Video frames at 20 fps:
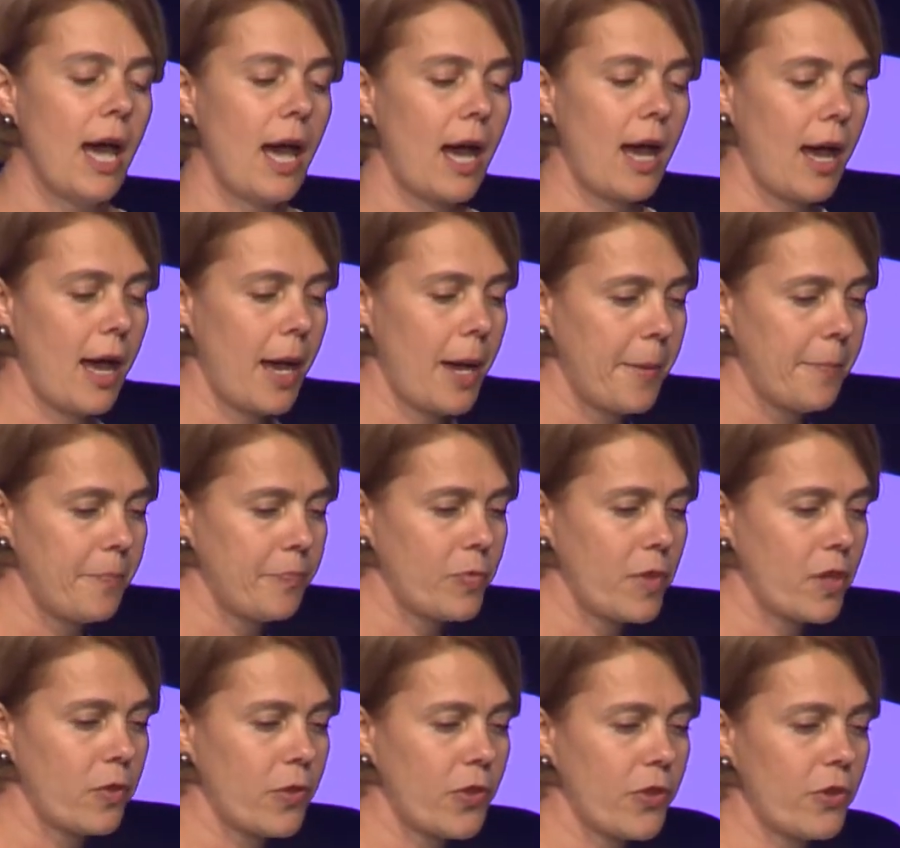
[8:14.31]

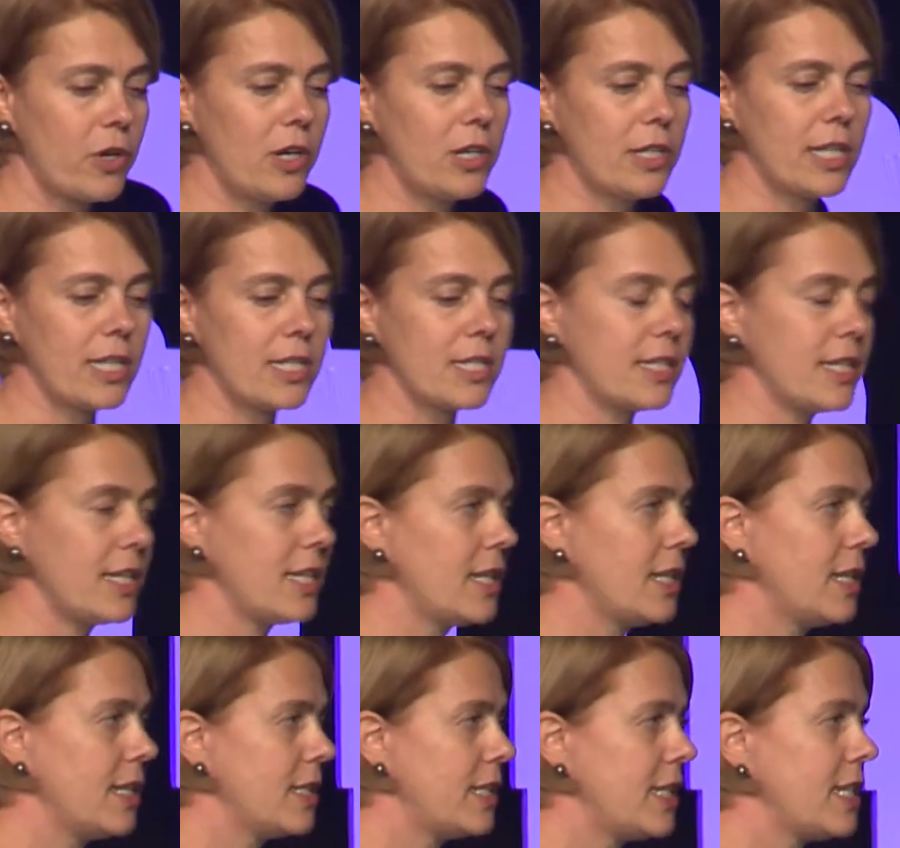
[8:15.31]
Third is
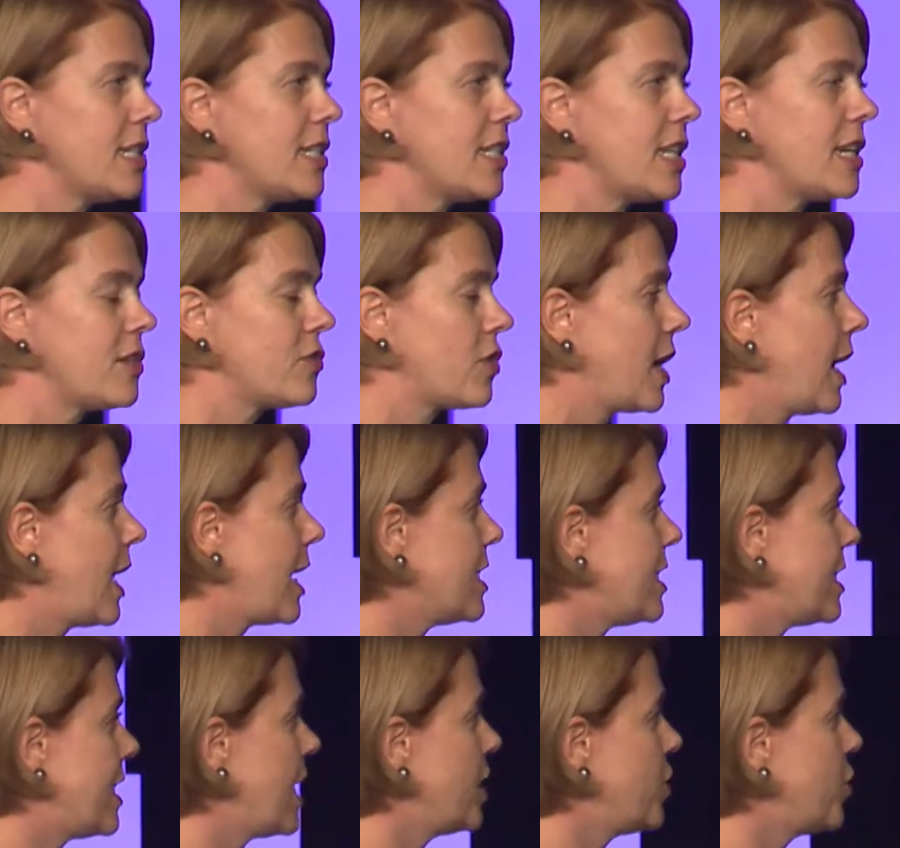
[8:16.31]
the
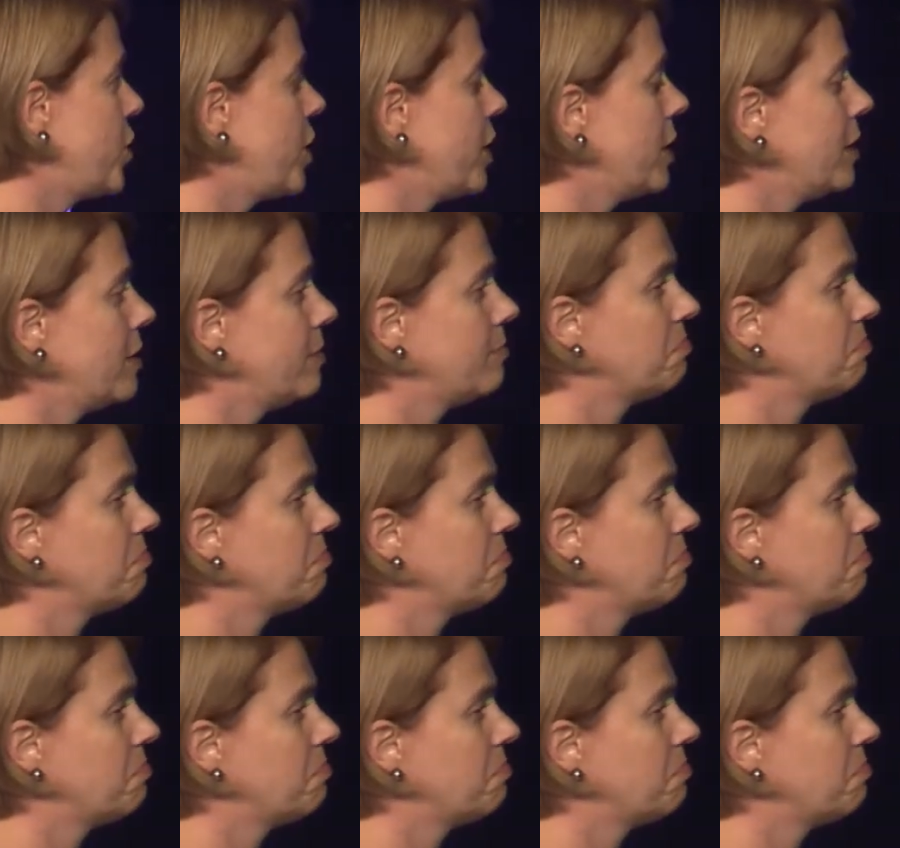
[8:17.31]
decentralization.